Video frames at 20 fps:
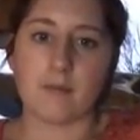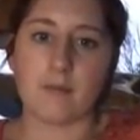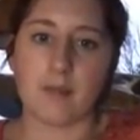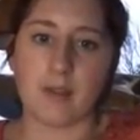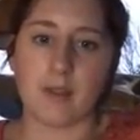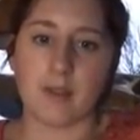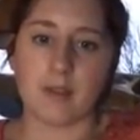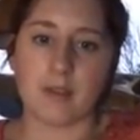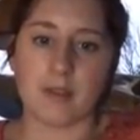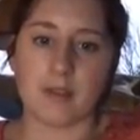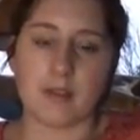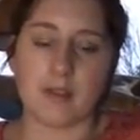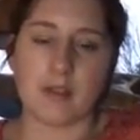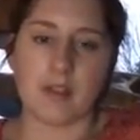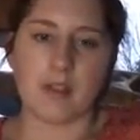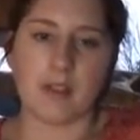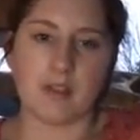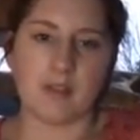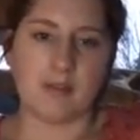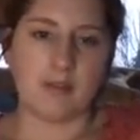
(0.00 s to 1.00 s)
instead
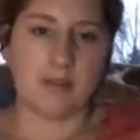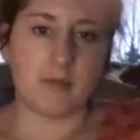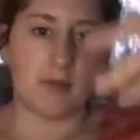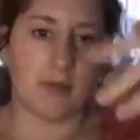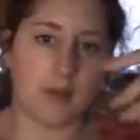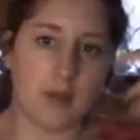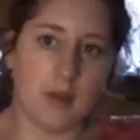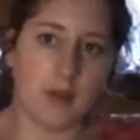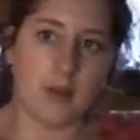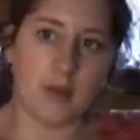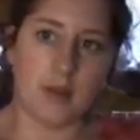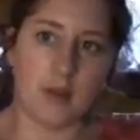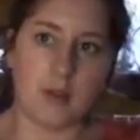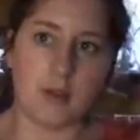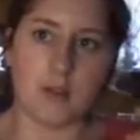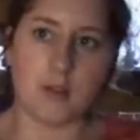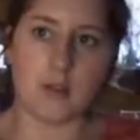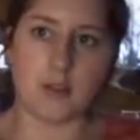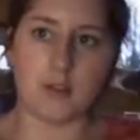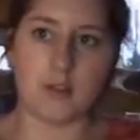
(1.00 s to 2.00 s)
of
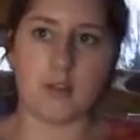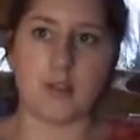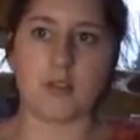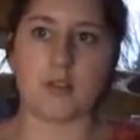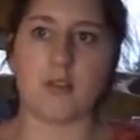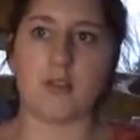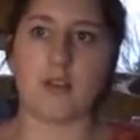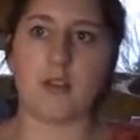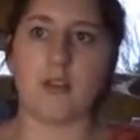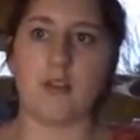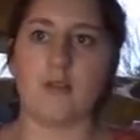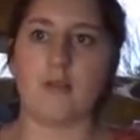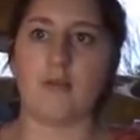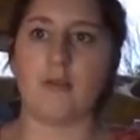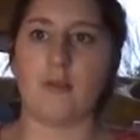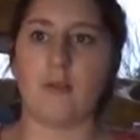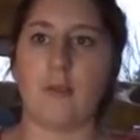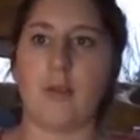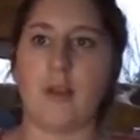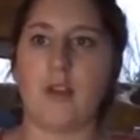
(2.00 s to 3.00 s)
just
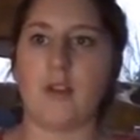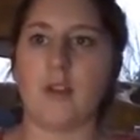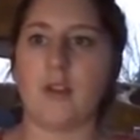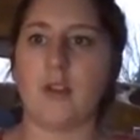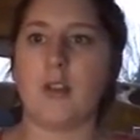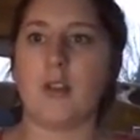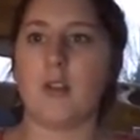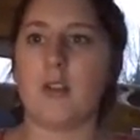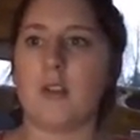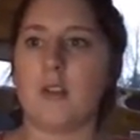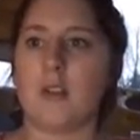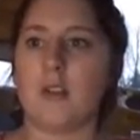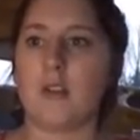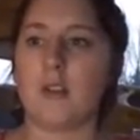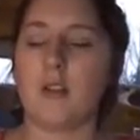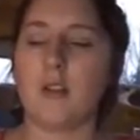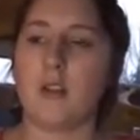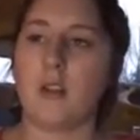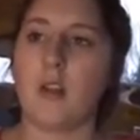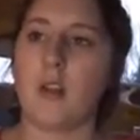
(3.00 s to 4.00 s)
information
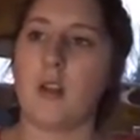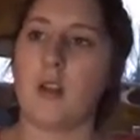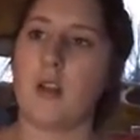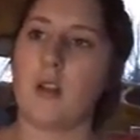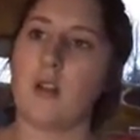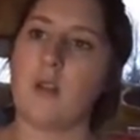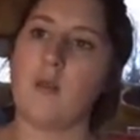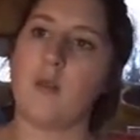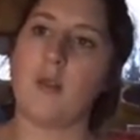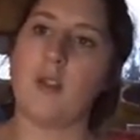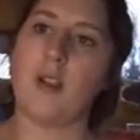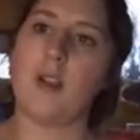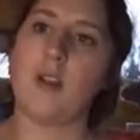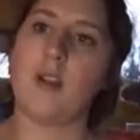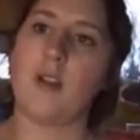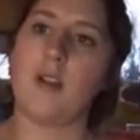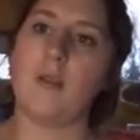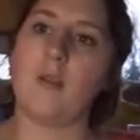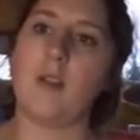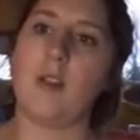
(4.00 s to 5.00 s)
written in
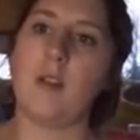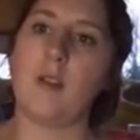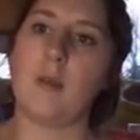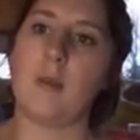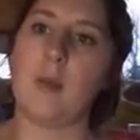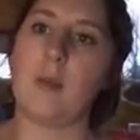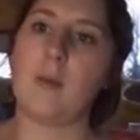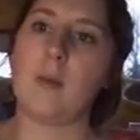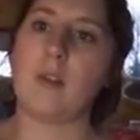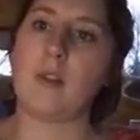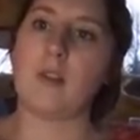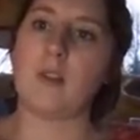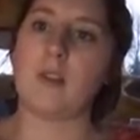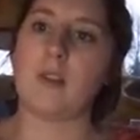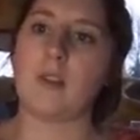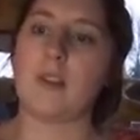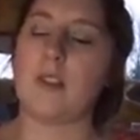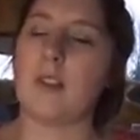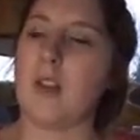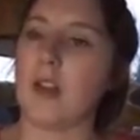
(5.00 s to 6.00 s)
a way that people
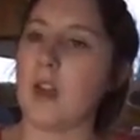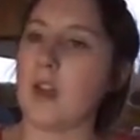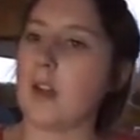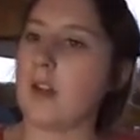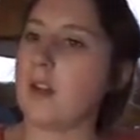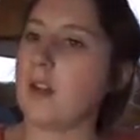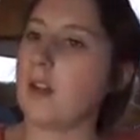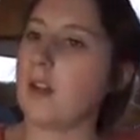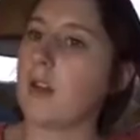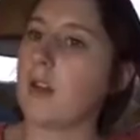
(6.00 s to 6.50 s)
understand.